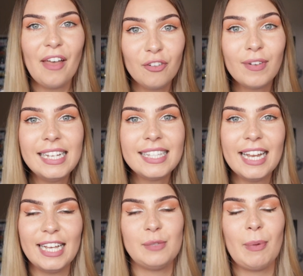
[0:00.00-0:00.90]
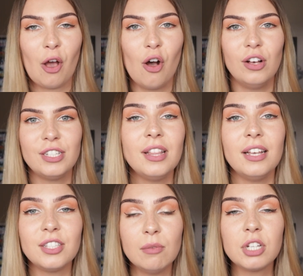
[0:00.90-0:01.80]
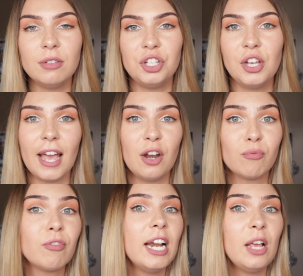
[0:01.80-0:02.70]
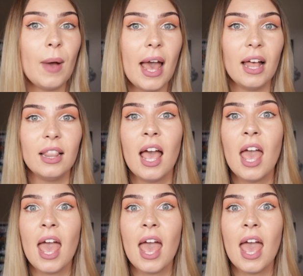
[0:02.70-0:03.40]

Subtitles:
And the reason is because sometimes you can get on really well